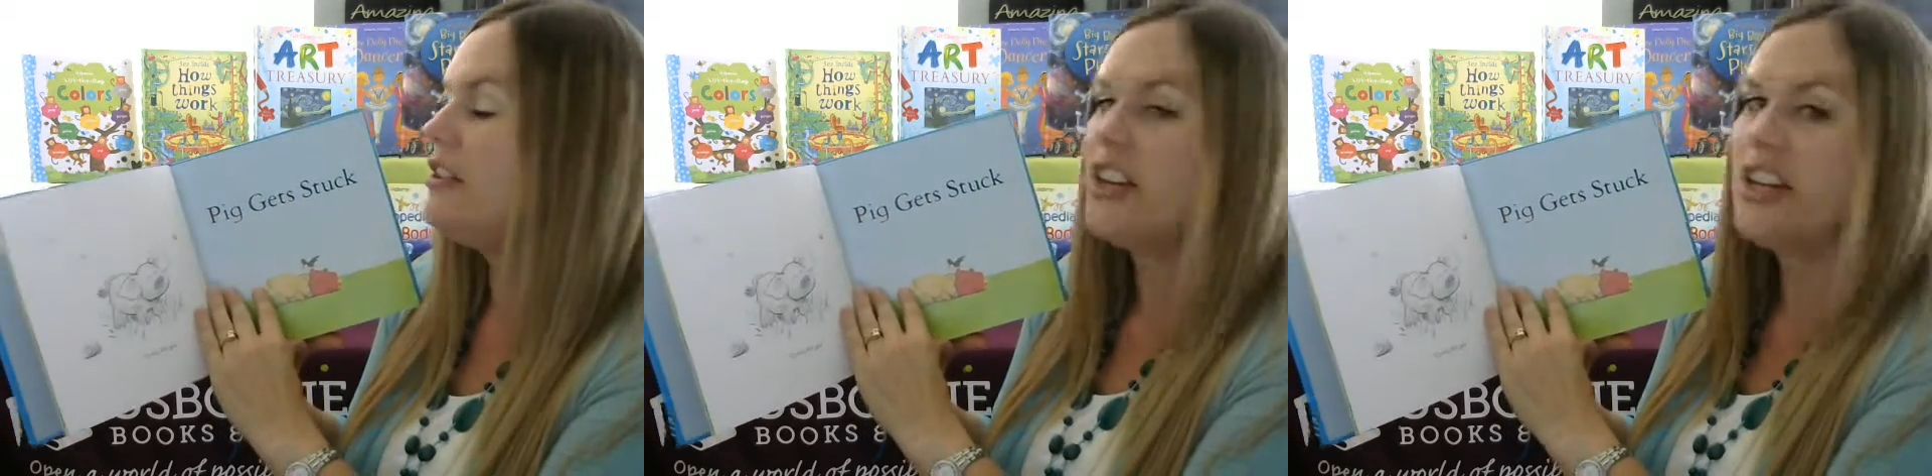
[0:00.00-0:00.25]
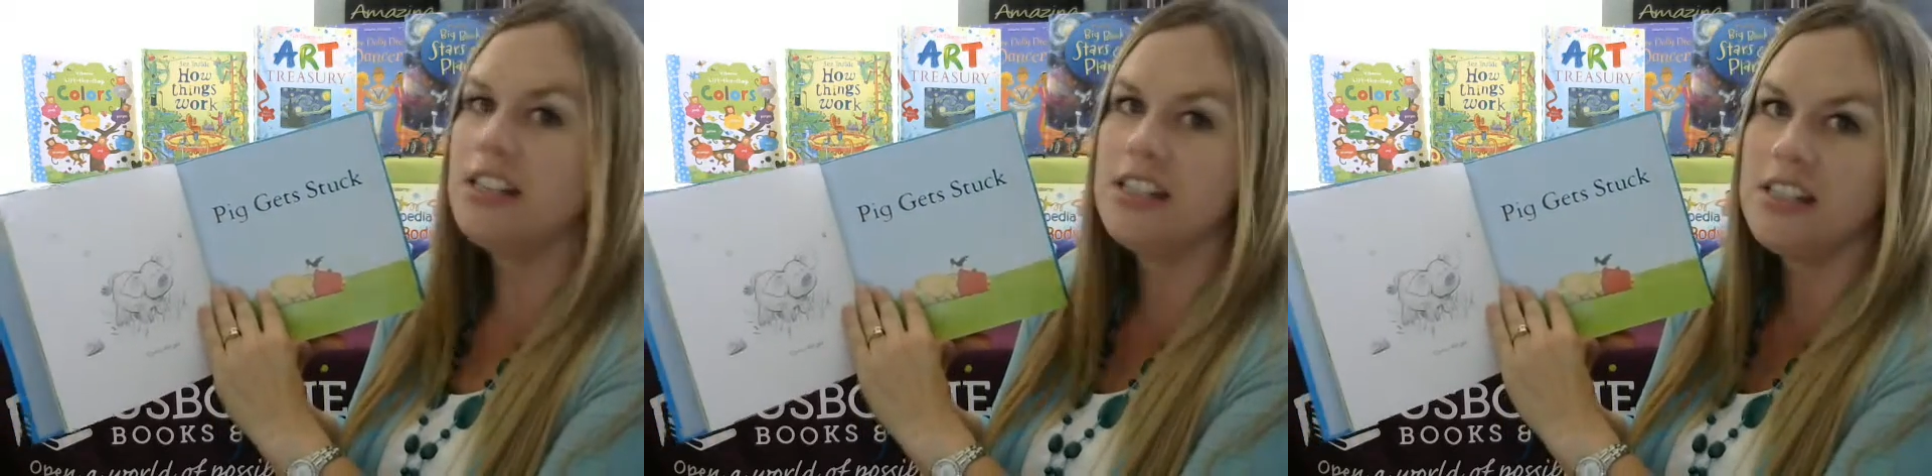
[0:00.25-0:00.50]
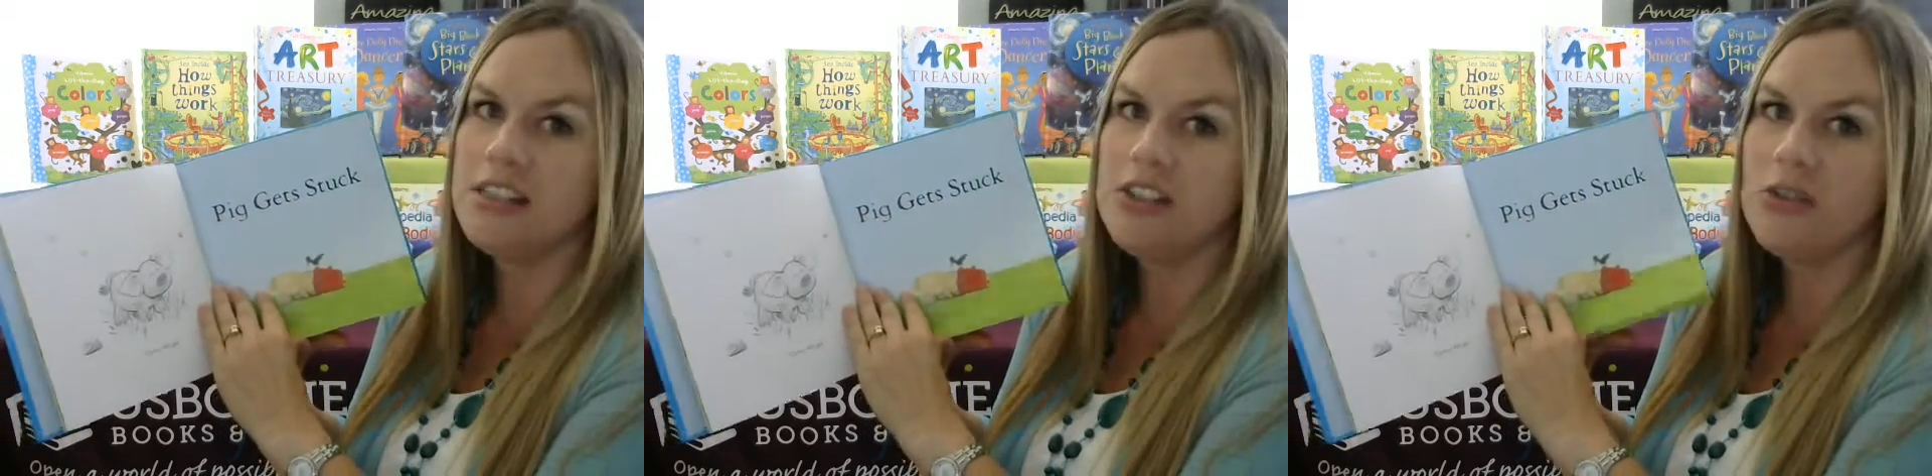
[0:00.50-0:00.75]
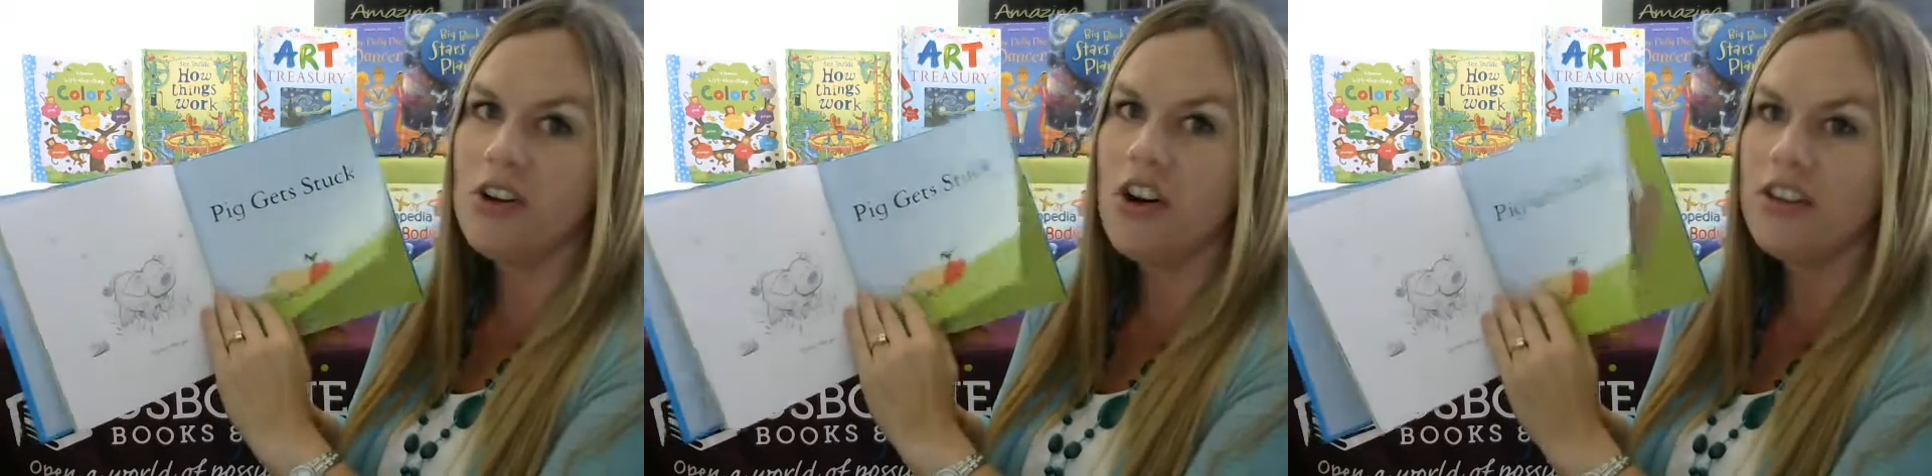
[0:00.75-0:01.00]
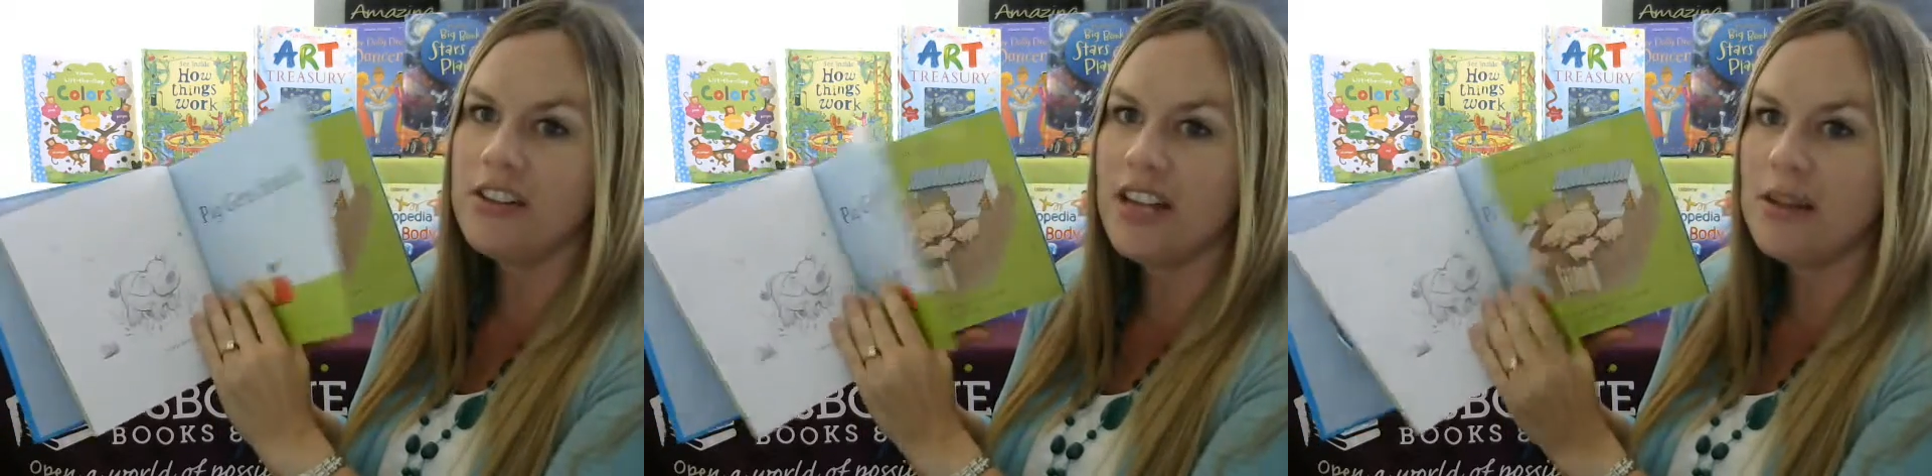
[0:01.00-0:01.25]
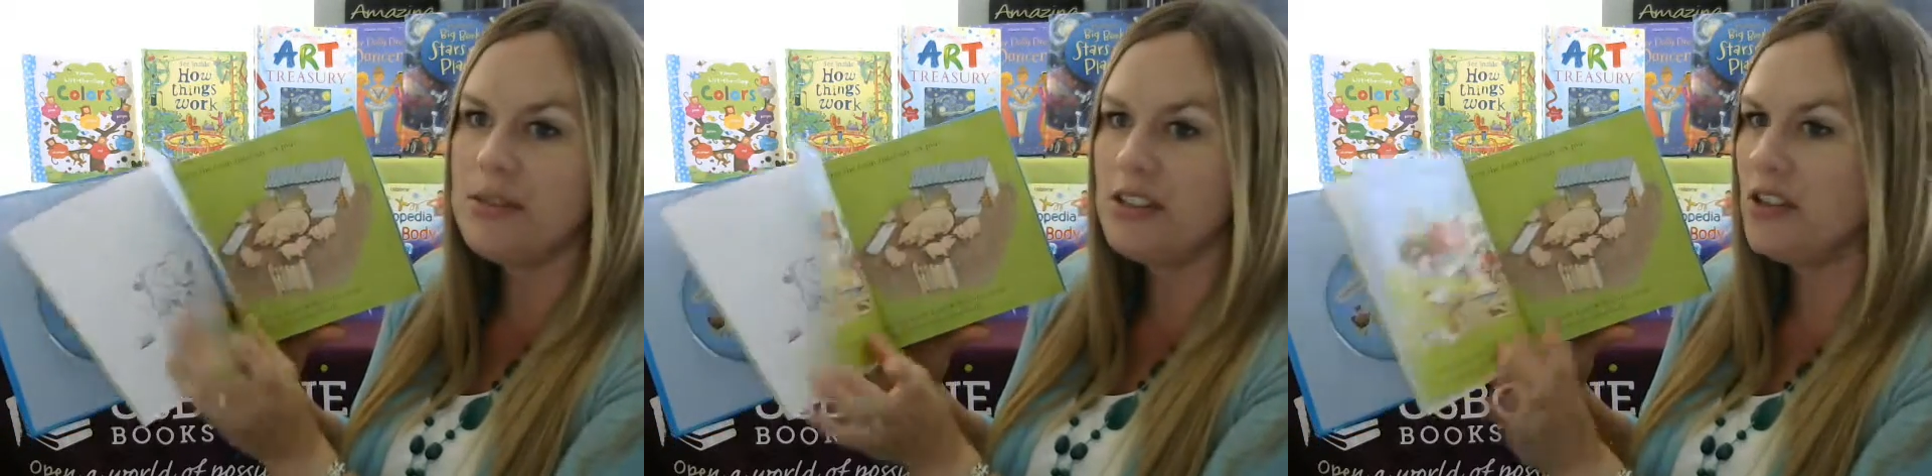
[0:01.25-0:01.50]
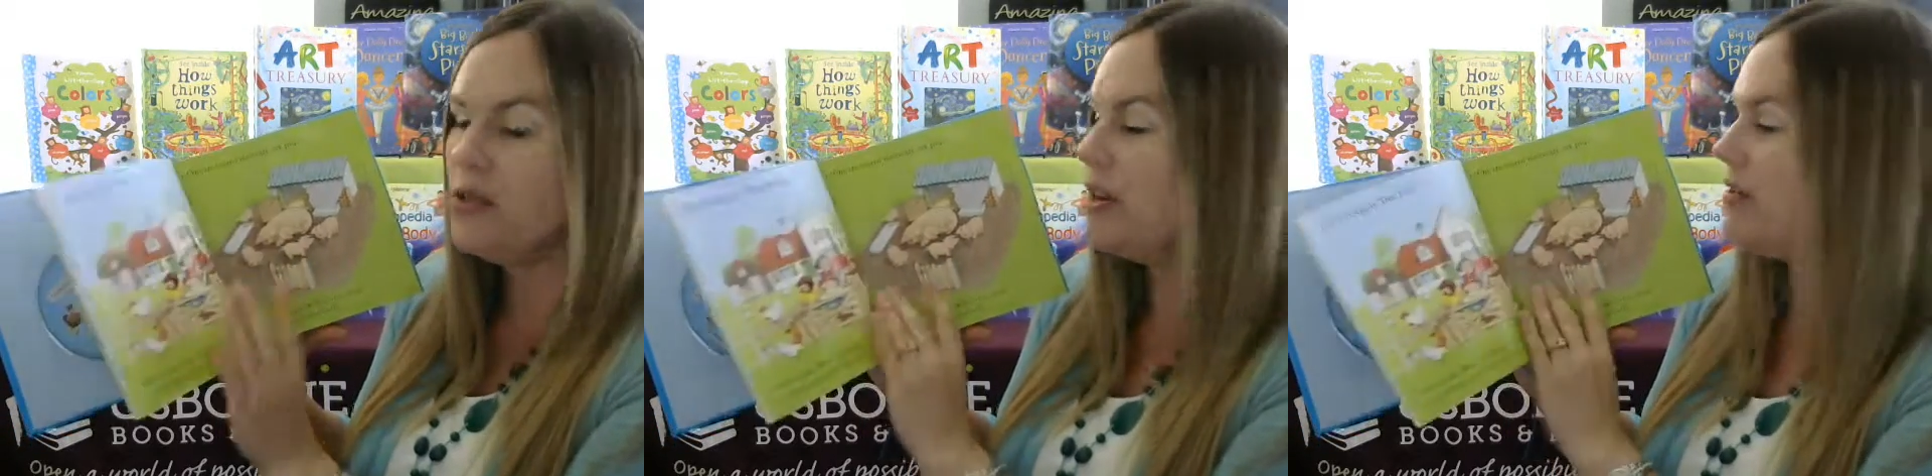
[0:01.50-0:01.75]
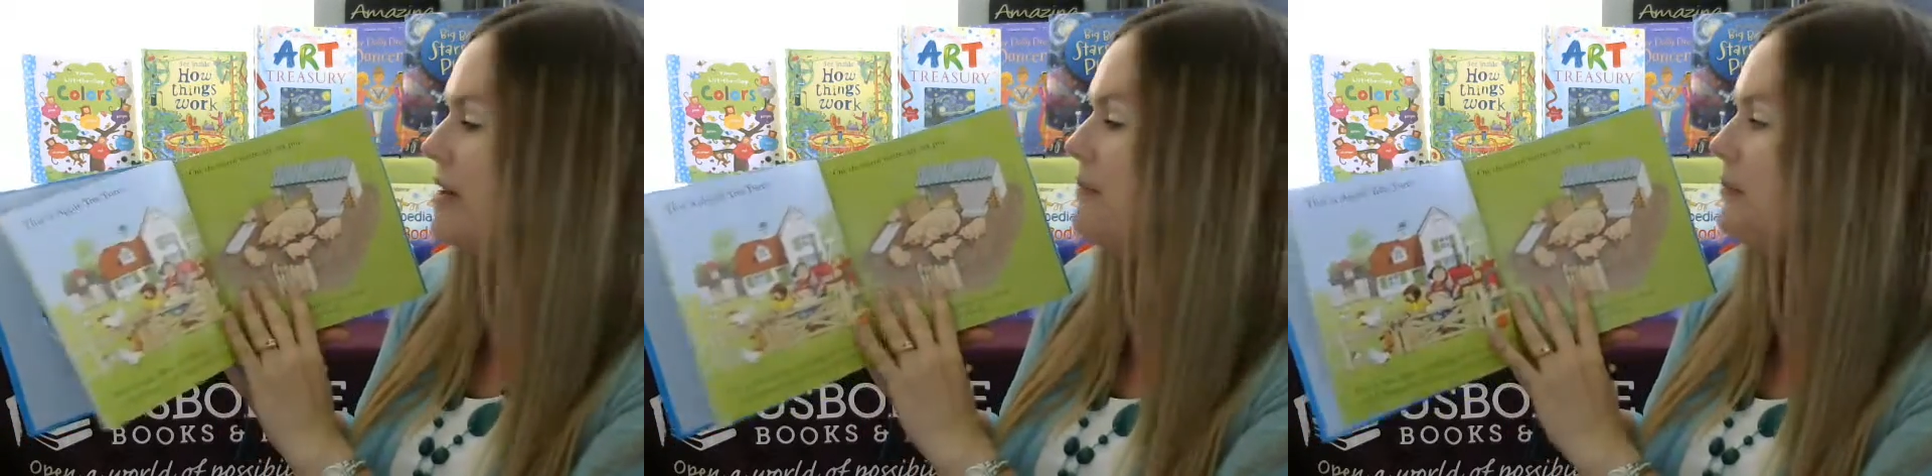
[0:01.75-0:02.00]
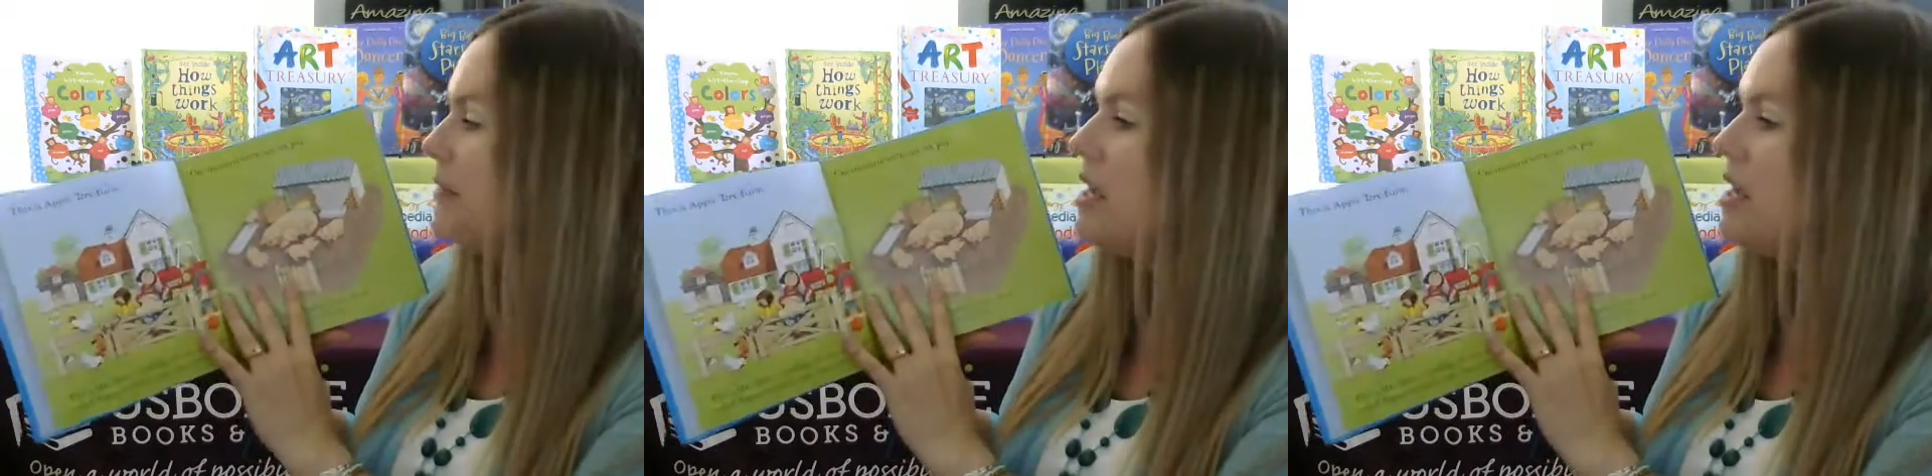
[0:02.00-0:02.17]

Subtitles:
their kids listen to it all the time as they're going around.